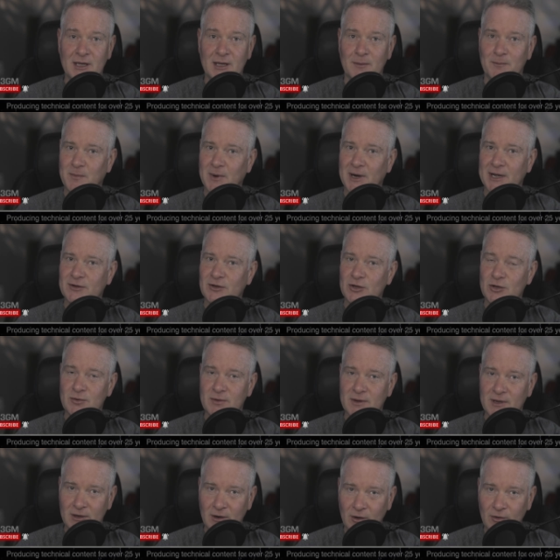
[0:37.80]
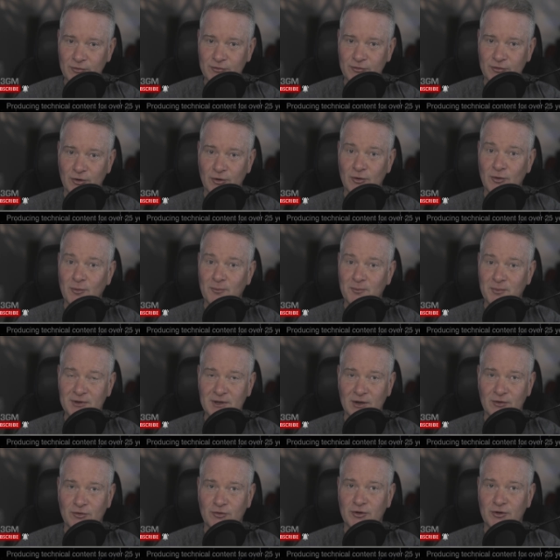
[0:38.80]
but you can also
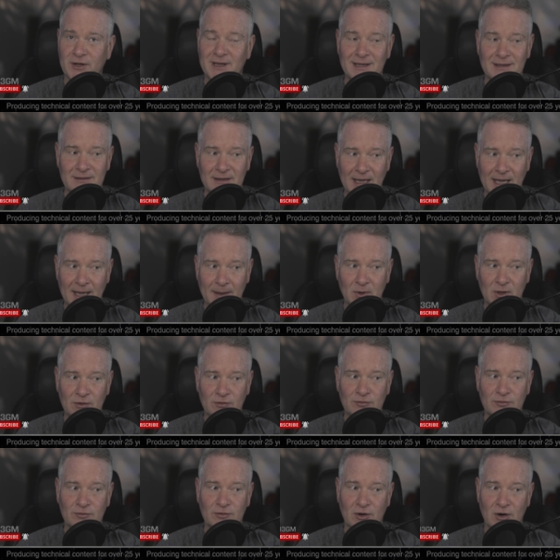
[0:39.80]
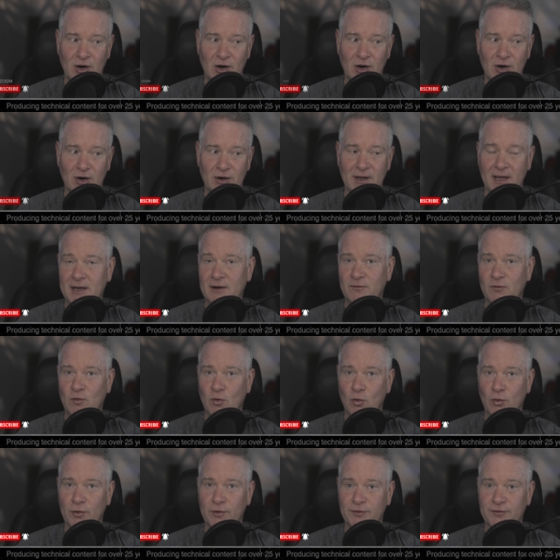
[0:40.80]
potentially damage the card. And of
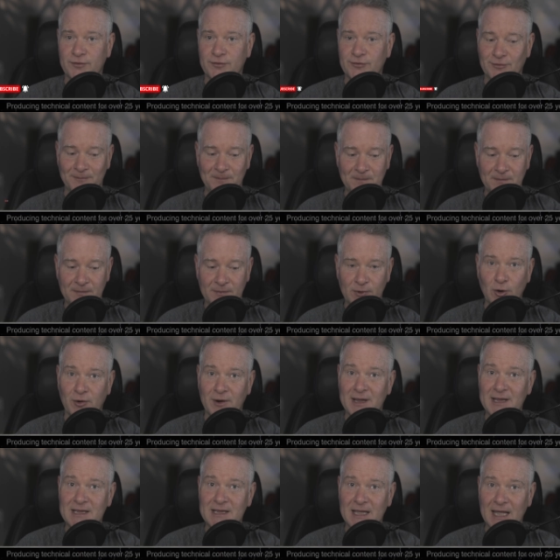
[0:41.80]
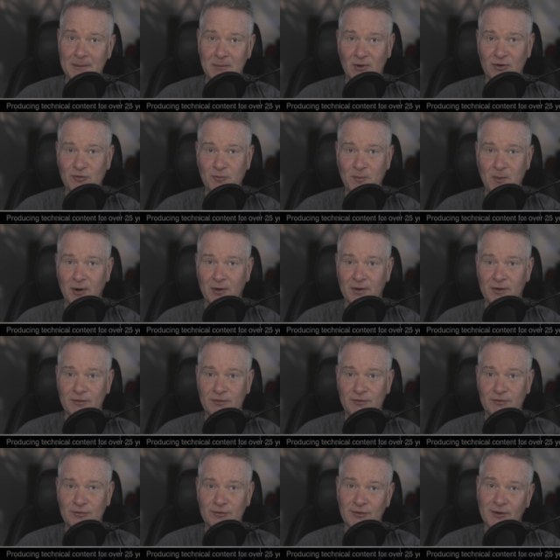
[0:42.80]
course, your in game
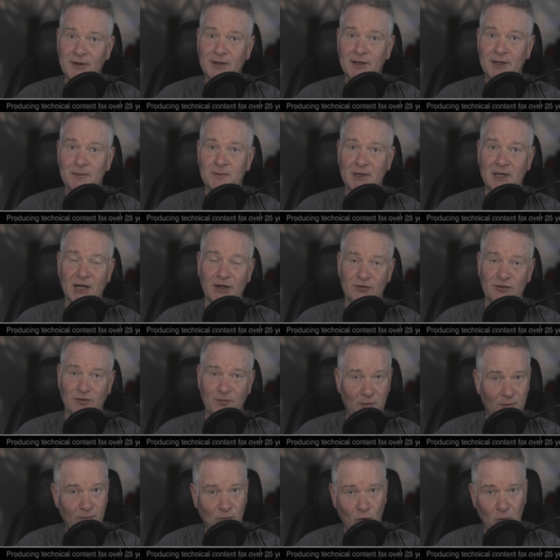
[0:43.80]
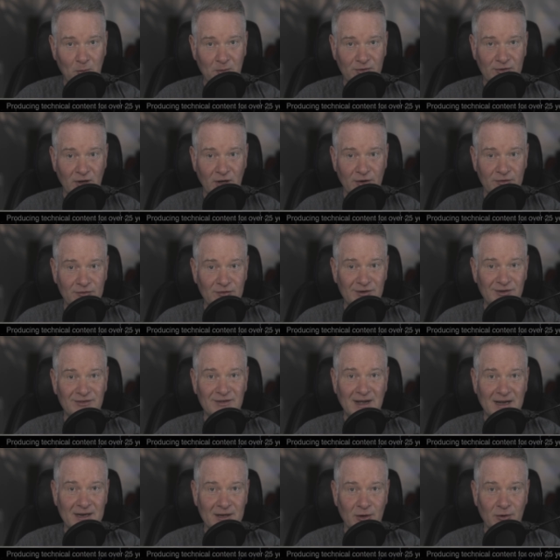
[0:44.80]
experience, because of performance loss, is
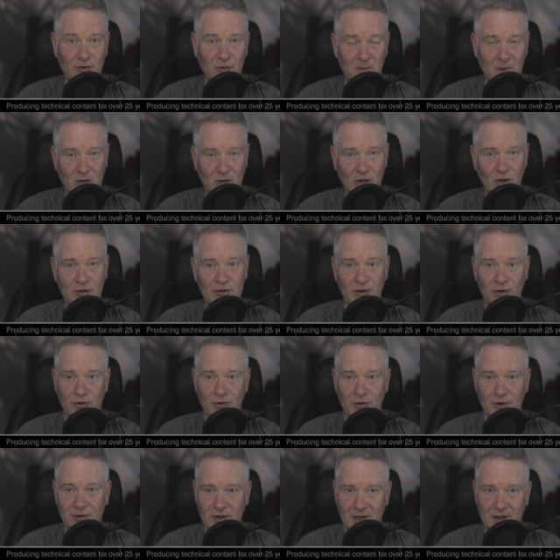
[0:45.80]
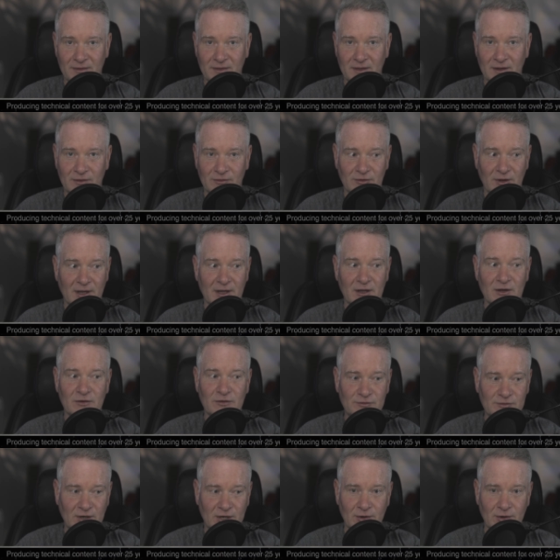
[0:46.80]
not going to be good. You're going to get things like
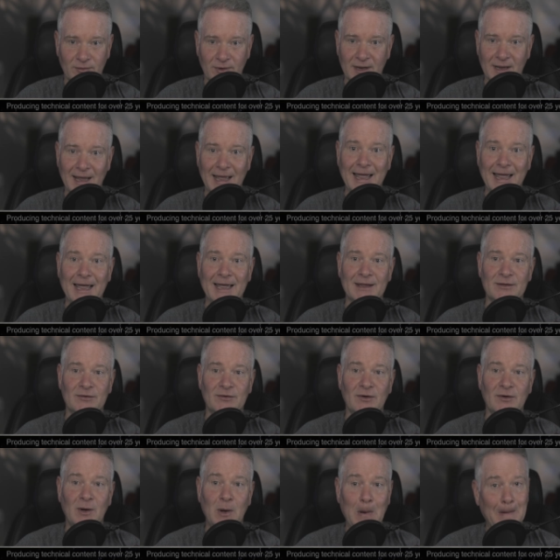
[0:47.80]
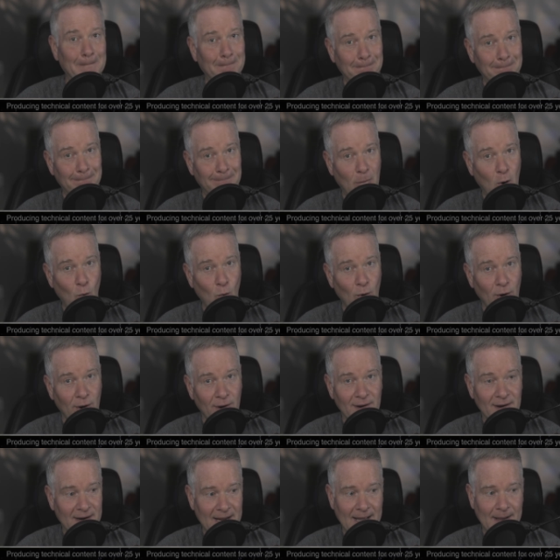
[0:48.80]
stuttering and
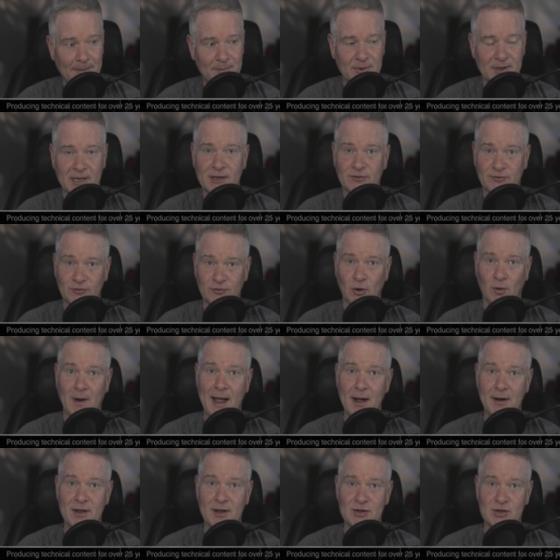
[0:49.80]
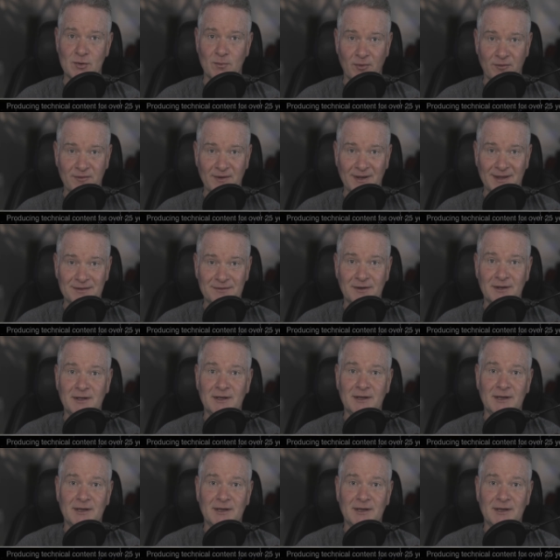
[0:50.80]
more happening. So, how can you prevent